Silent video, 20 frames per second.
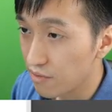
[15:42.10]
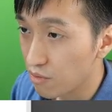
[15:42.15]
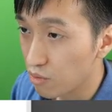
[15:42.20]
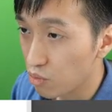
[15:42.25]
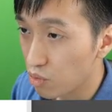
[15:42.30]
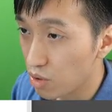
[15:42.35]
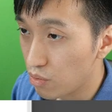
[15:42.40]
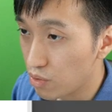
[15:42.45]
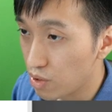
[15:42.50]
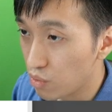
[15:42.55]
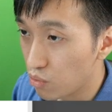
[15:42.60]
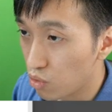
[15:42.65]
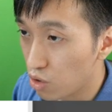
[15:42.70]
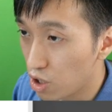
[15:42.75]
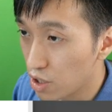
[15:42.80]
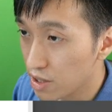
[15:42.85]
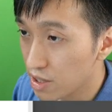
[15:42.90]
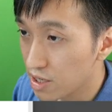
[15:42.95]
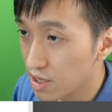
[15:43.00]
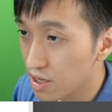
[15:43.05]
what we
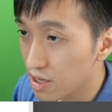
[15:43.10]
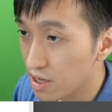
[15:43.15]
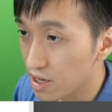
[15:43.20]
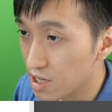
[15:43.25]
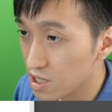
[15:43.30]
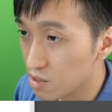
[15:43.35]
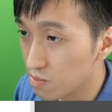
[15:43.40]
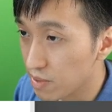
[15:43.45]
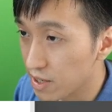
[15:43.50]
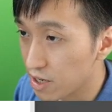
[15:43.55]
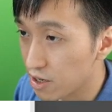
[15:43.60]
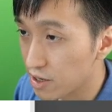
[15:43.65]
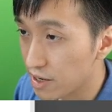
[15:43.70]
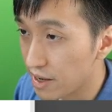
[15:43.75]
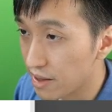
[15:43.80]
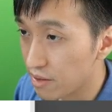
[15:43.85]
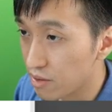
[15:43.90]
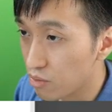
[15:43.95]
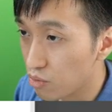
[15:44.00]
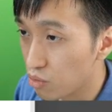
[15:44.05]
want is bigger
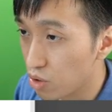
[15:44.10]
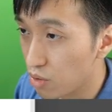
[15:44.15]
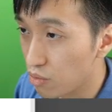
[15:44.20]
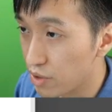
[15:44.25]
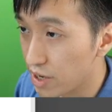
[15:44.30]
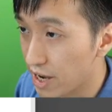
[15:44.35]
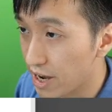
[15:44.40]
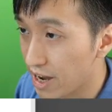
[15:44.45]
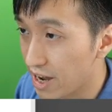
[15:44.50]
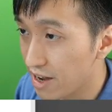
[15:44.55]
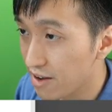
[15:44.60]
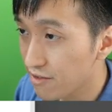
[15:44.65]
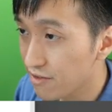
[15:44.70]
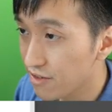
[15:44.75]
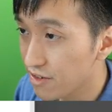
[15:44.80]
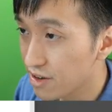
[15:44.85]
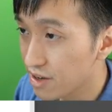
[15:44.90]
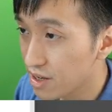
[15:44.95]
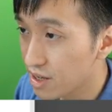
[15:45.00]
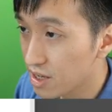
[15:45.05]
than what we
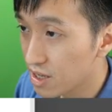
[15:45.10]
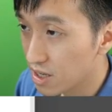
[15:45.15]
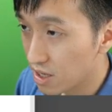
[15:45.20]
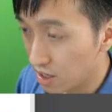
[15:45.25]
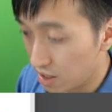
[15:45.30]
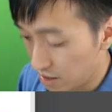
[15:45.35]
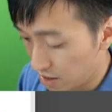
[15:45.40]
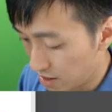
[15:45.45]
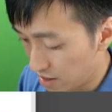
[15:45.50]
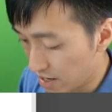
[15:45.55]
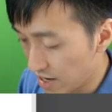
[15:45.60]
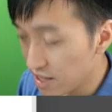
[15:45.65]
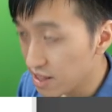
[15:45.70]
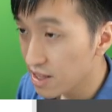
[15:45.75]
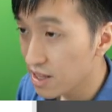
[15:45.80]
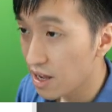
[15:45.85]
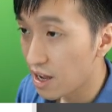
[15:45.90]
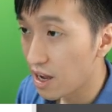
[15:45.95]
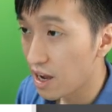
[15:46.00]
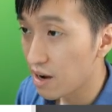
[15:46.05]
have,
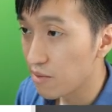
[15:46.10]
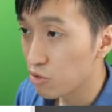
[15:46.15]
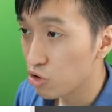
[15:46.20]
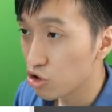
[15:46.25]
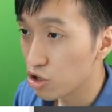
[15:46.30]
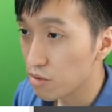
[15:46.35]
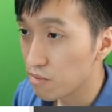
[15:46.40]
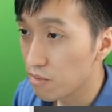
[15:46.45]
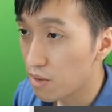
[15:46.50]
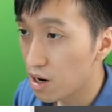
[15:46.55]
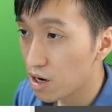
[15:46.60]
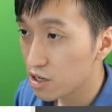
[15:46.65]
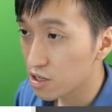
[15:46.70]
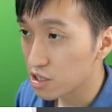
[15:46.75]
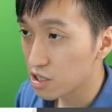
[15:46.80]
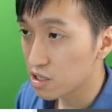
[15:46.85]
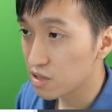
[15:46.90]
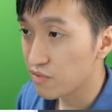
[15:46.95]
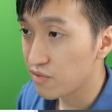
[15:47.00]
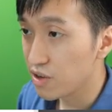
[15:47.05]
then I'm going to mark
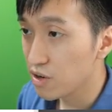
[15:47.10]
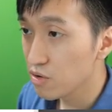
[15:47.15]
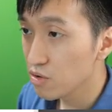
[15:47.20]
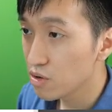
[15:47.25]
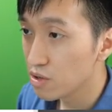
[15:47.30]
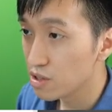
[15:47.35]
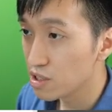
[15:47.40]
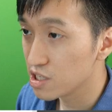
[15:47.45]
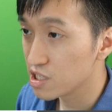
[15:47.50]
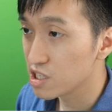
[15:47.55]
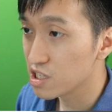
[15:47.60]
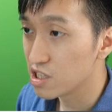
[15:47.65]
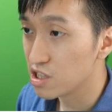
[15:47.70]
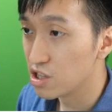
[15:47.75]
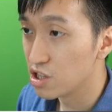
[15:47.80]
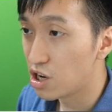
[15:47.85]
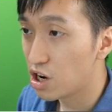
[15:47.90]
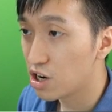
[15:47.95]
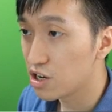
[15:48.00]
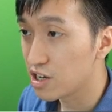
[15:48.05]
this field, this
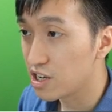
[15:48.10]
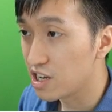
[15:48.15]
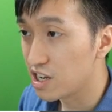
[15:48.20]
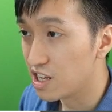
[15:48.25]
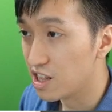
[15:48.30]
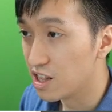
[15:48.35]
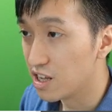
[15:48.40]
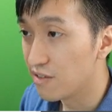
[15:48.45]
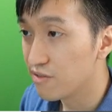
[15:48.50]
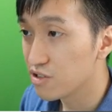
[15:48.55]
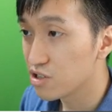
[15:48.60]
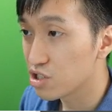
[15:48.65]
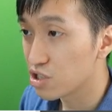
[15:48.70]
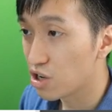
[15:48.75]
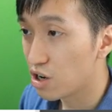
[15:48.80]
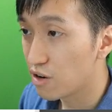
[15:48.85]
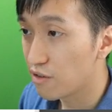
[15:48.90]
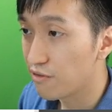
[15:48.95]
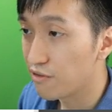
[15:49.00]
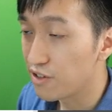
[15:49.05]
not enough
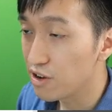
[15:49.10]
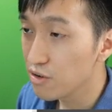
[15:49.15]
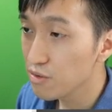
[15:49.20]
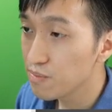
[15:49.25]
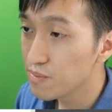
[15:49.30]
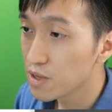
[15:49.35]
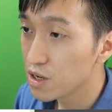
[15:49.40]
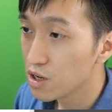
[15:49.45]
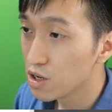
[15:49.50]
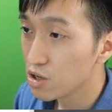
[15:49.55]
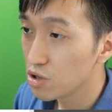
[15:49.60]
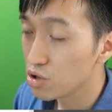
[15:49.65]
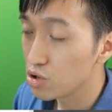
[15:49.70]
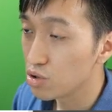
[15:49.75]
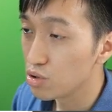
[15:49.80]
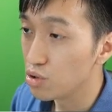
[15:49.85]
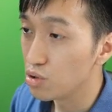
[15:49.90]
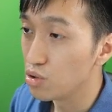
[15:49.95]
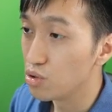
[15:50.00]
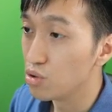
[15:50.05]
stock field,
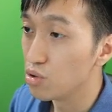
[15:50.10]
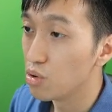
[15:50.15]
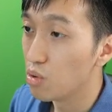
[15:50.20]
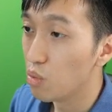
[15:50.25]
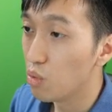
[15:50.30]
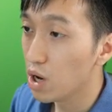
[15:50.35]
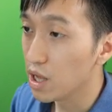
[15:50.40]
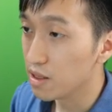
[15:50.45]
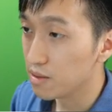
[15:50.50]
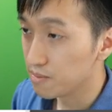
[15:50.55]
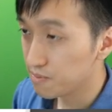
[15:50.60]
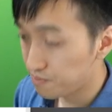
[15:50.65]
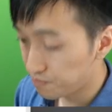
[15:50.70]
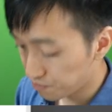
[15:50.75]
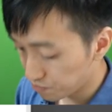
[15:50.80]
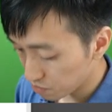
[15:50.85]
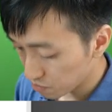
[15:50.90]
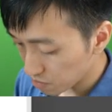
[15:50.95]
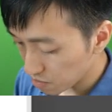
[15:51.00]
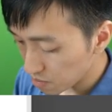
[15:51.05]
to 1.
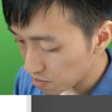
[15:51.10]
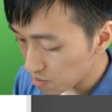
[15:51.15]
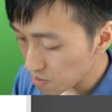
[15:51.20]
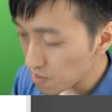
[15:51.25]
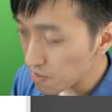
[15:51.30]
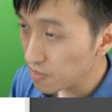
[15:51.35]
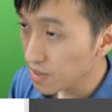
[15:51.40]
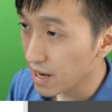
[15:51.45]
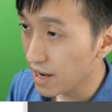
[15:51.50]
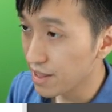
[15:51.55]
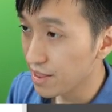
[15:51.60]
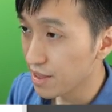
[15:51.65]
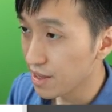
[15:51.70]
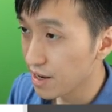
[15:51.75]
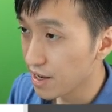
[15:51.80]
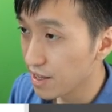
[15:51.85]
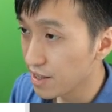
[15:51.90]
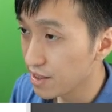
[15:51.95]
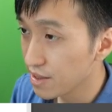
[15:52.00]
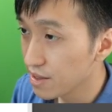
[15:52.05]
And
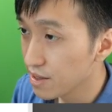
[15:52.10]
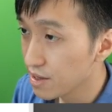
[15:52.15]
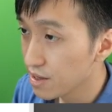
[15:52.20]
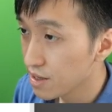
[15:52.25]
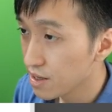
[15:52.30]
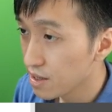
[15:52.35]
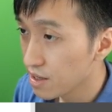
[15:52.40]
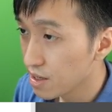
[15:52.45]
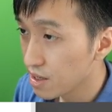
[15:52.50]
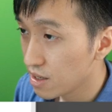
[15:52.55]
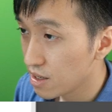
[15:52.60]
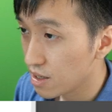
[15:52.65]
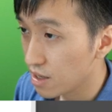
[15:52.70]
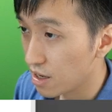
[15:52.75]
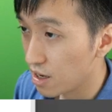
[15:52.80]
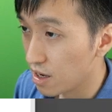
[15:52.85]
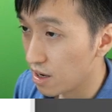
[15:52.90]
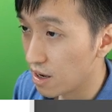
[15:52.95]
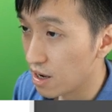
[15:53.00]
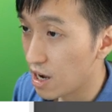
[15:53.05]
then
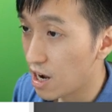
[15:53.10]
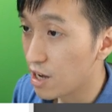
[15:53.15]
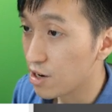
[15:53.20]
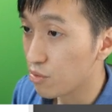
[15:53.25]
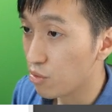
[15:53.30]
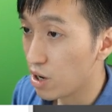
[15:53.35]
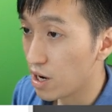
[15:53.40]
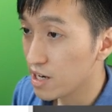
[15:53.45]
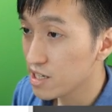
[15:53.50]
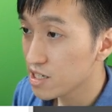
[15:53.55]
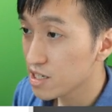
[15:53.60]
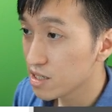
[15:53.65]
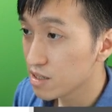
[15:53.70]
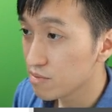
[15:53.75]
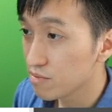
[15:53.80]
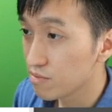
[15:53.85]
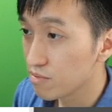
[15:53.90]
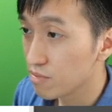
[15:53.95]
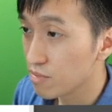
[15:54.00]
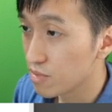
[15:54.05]
otherwise,
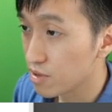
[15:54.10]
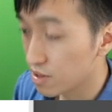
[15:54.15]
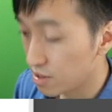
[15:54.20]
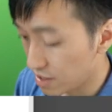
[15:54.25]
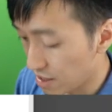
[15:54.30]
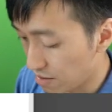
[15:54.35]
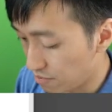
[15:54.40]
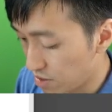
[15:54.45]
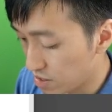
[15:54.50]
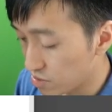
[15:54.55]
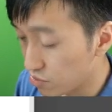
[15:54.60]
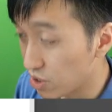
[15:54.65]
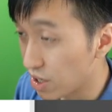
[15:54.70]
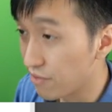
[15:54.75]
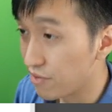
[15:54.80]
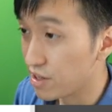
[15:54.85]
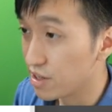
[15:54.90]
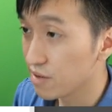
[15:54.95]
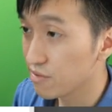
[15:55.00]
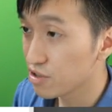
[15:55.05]
that means we
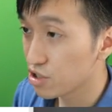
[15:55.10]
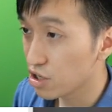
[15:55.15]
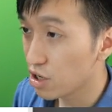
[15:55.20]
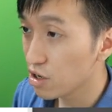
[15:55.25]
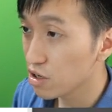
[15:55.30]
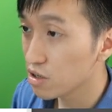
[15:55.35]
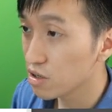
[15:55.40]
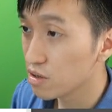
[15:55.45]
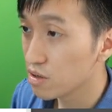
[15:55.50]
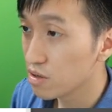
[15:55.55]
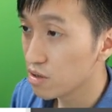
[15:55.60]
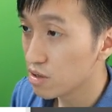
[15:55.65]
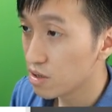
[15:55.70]
have enough stock,